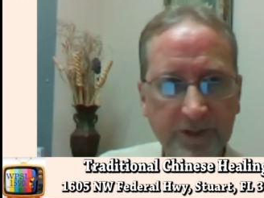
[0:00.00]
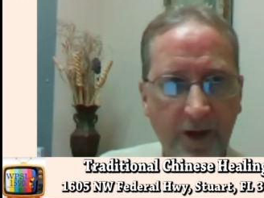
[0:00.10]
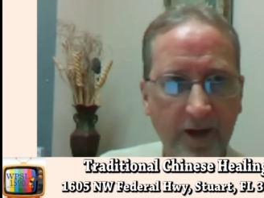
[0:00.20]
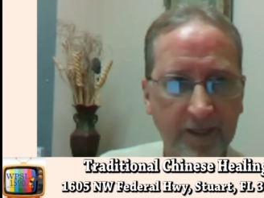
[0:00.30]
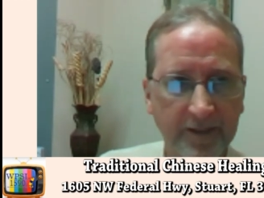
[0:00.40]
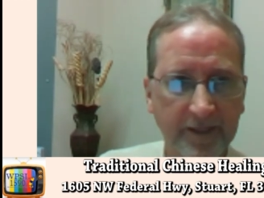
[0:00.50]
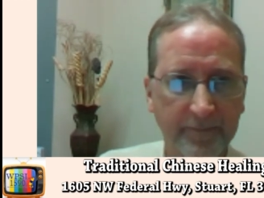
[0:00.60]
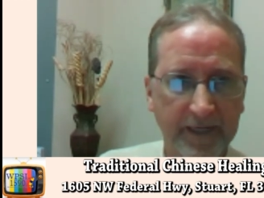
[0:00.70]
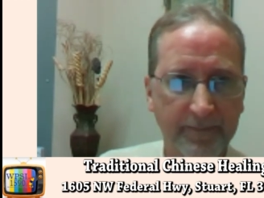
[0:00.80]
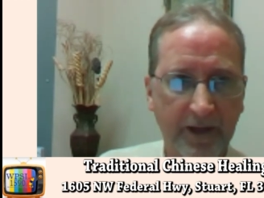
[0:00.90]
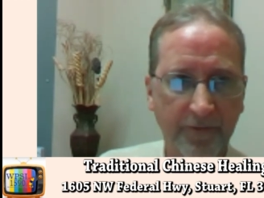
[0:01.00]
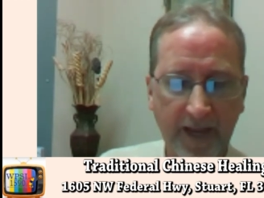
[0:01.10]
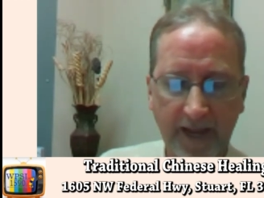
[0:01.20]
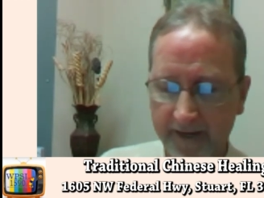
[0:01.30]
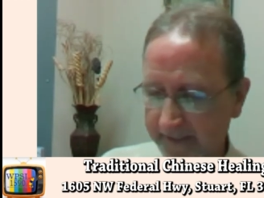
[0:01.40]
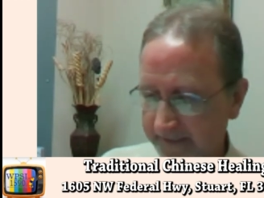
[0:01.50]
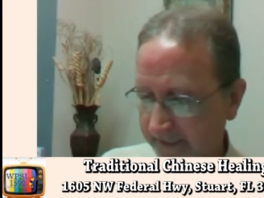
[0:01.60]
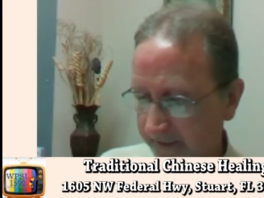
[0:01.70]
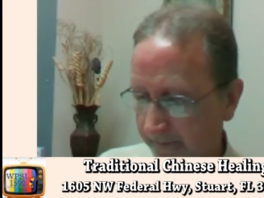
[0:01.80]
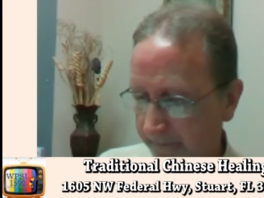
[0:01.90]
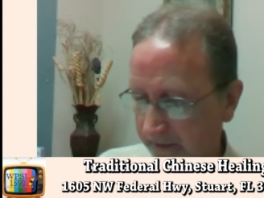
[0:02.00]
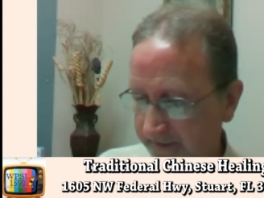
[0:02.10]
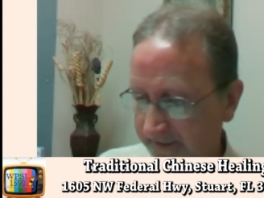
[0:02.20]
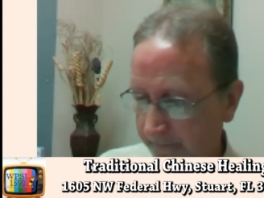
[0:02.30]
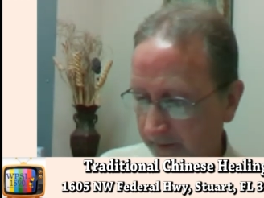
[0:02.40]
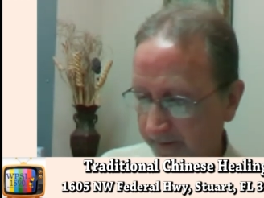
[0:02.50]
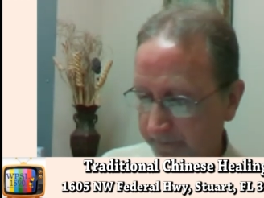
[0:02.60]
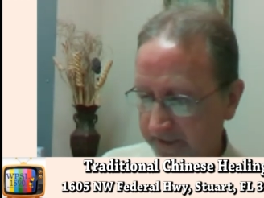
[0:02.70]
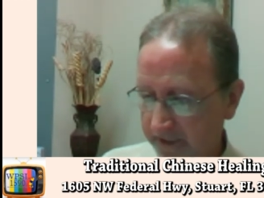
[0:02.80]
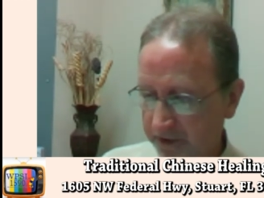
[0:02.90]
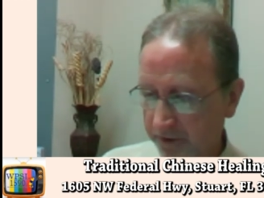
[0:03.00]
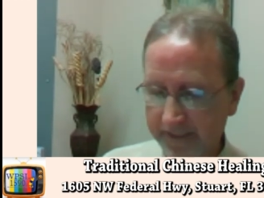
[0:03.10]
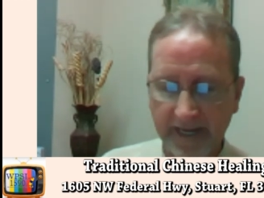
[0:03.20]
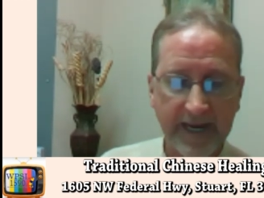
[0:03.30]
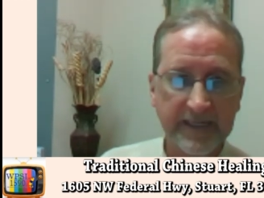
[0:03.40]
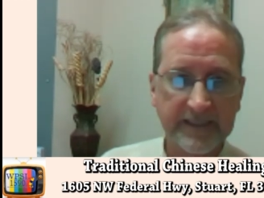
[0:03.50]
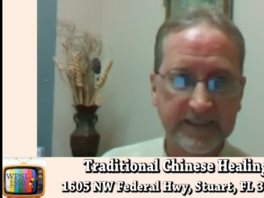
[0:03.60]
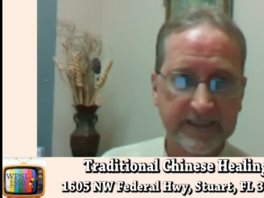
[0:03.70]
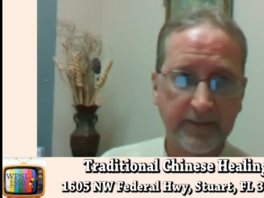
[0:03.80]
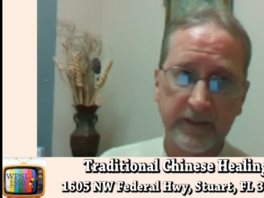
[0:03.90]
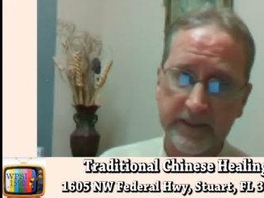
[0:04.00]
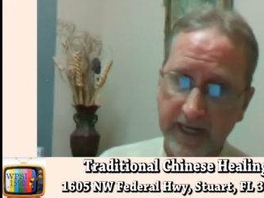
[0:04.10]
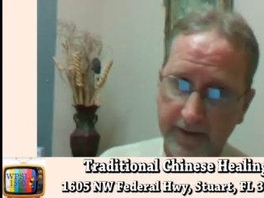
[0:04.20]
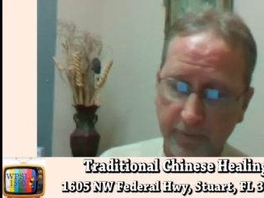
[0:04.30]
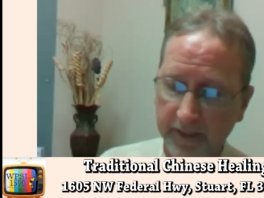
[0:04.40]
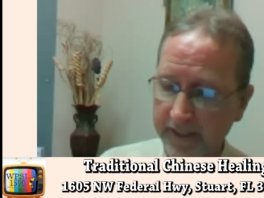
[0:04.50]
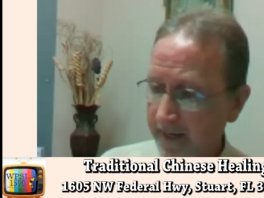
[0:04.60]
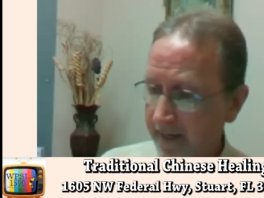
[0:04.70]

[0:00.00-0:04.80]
talk a little bit about that and tell you about some of the potential gains and some definitely